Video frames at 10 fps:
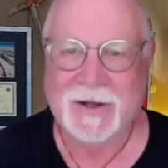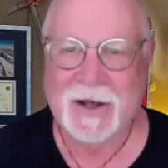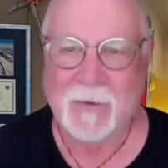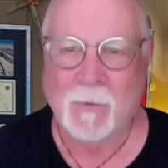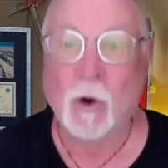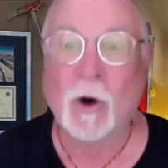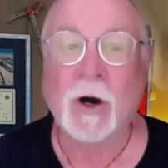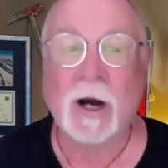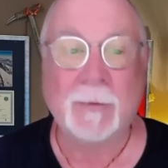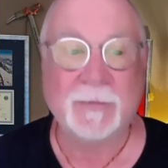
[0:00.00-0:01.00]

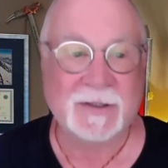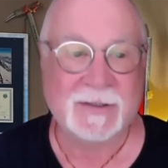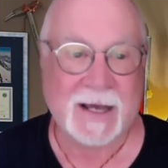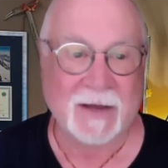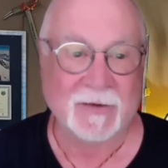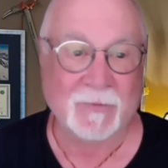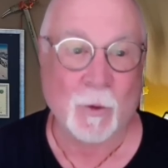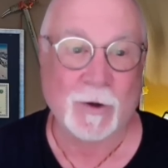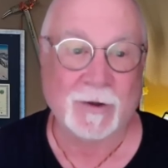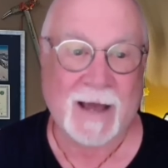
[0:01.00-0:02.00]
More ups and downs,
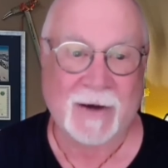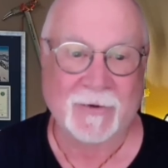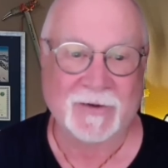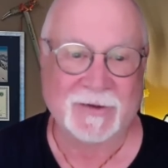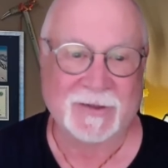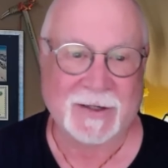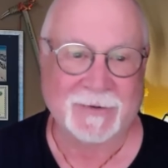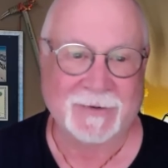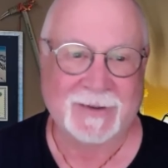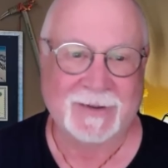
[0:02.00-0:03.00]
more ladders to scale.